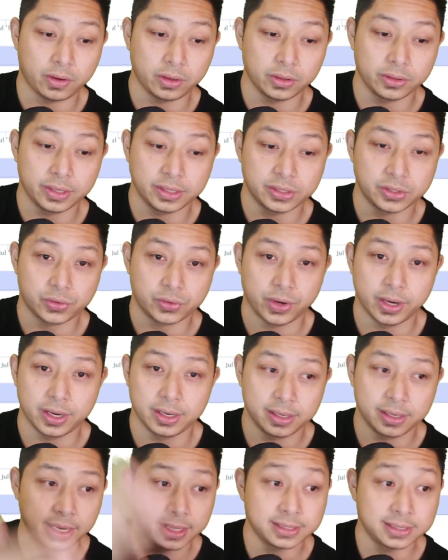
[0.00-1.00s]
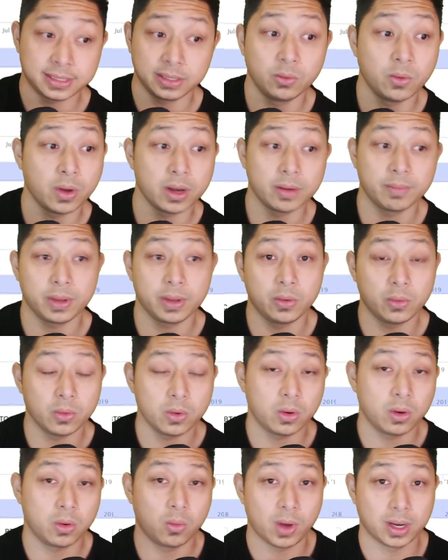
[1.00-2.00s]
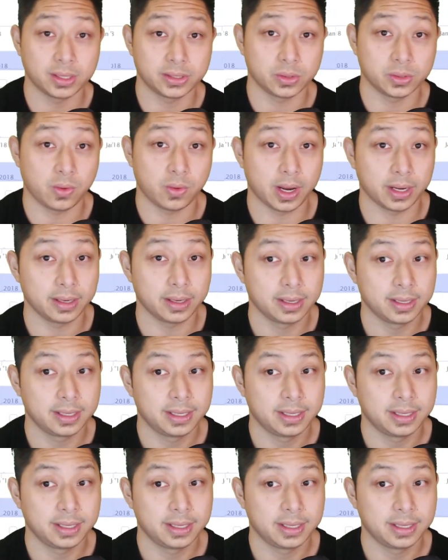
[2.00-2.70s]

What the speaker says: this trend, it still won't be 1-to-1.